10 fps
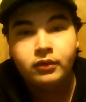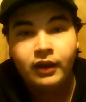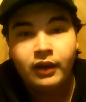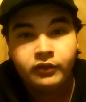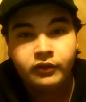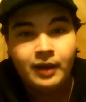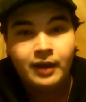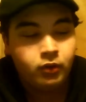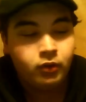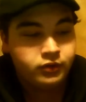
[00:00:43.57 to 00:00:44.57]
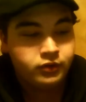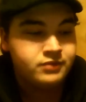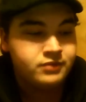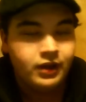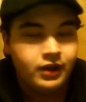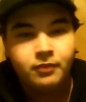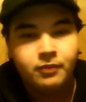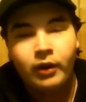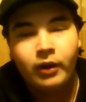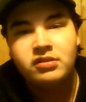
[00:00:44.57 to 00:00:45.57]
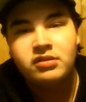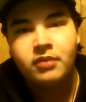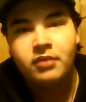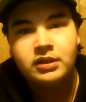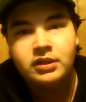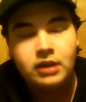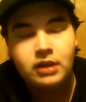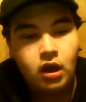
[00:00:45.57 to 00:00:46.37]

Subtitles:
as examples, just point out some things.